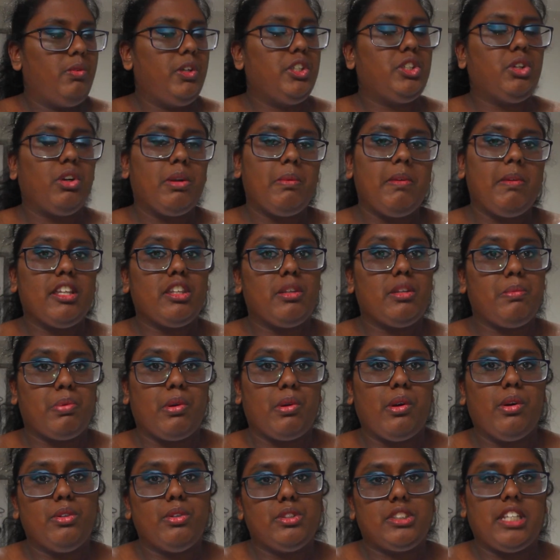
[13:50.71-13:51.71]
We talk about the
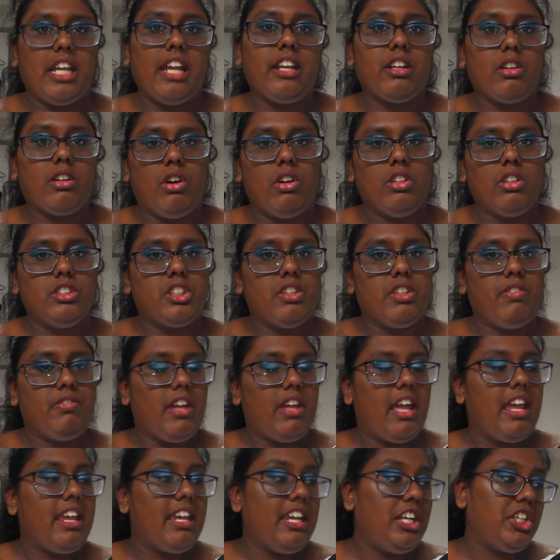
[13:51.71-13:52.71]
pros and cons of
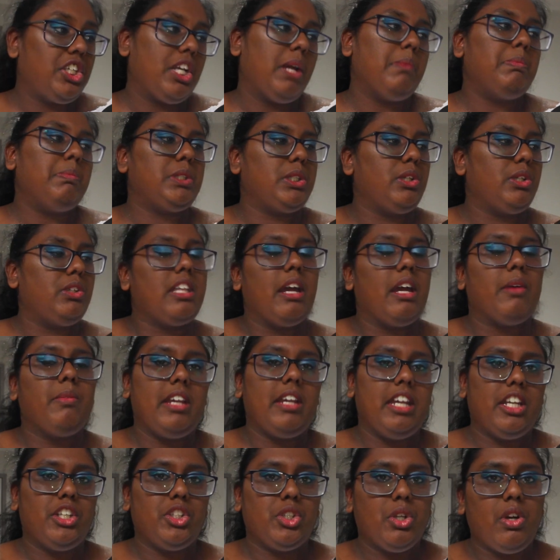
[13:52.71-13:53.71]
each episode that
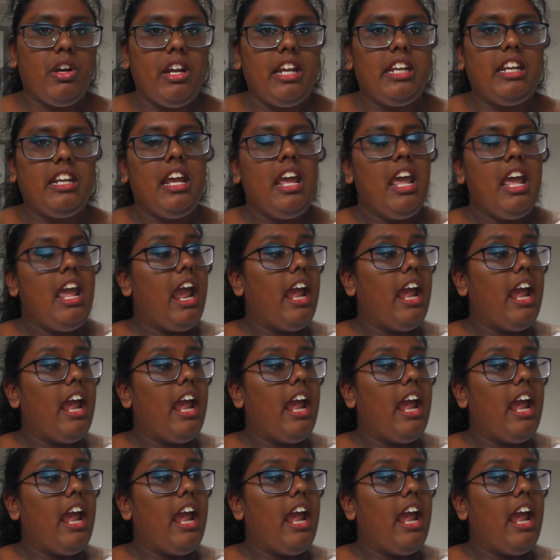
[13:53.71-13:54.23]
we enjoyed,